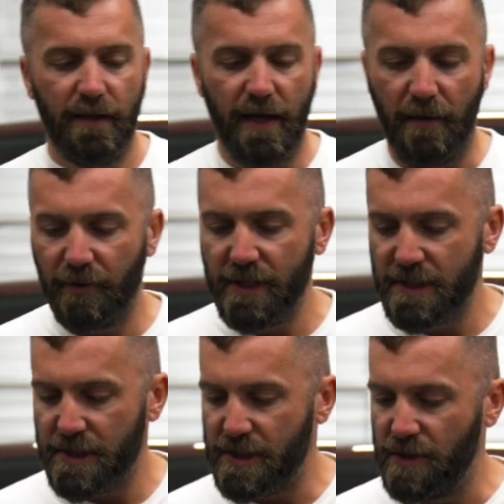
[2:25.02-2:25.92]
That
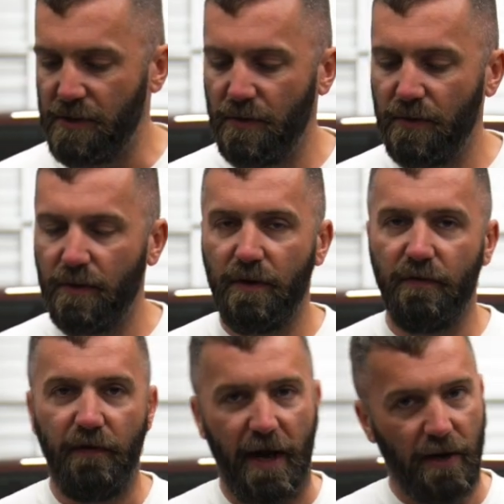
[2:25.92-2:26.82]
brings us to the
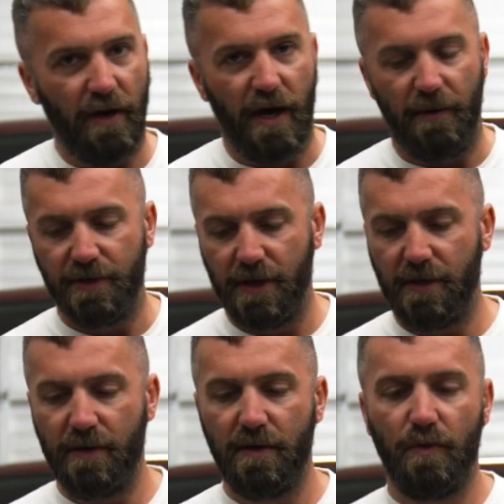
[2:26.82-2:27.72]
final option,
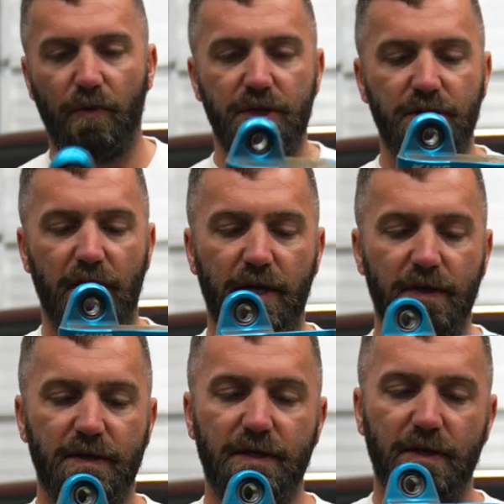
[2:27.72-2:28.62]
which
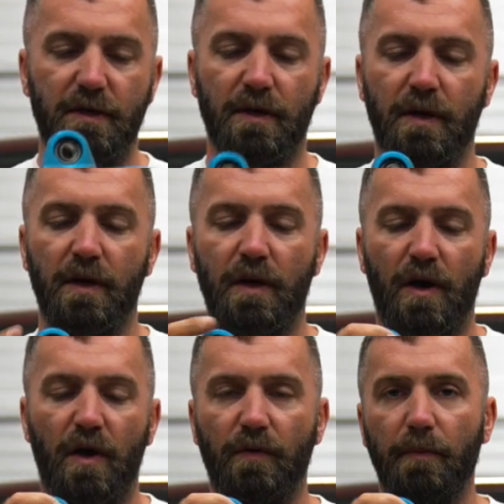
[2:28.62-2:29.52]
is
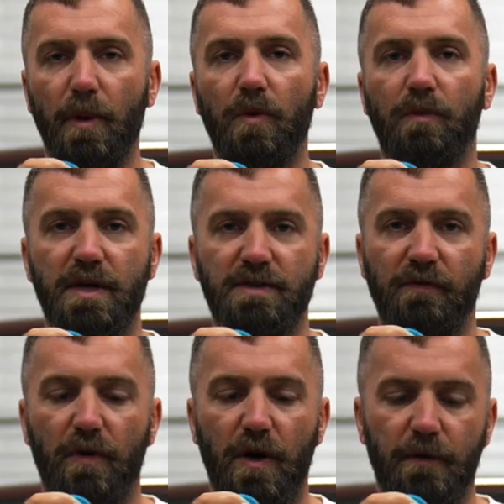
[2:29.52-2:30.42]
a remote
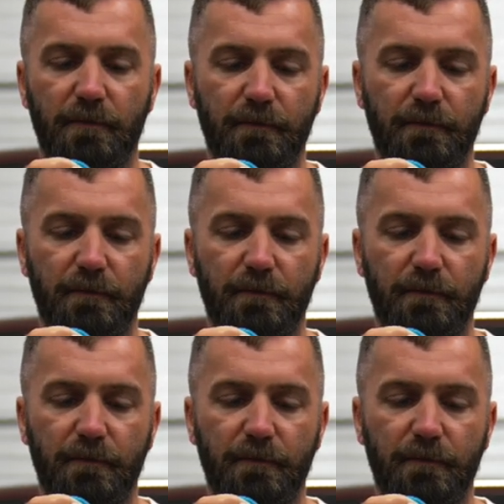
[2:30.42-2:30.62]
reservoir.